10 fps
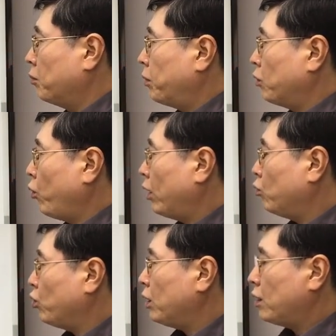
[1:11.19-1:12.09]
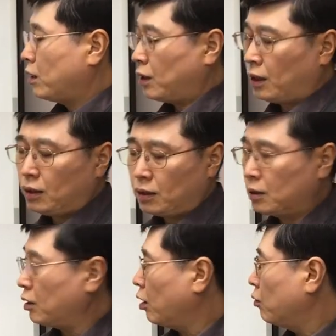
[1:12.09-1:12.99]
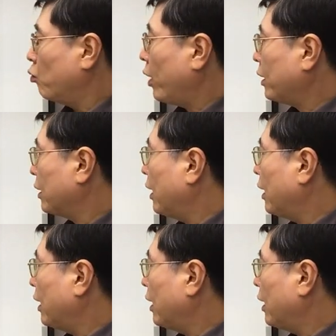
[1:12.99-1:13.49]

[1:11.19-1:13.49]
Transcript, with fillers: but when we think of what